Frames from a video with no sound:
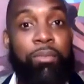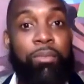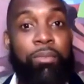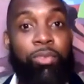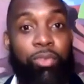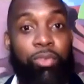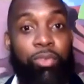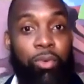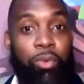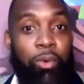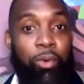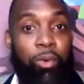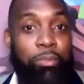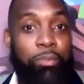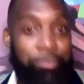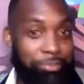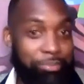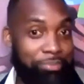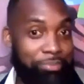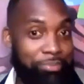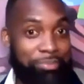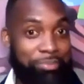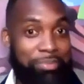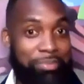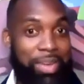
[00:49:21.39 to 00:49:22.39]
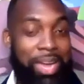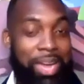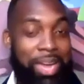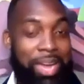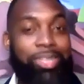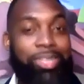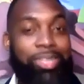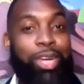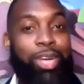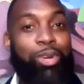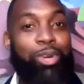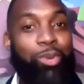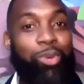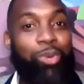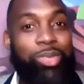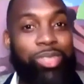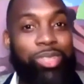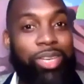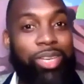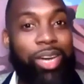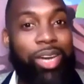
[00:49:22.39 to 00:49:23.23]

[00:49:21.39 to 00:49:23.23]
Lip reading: So I started hosting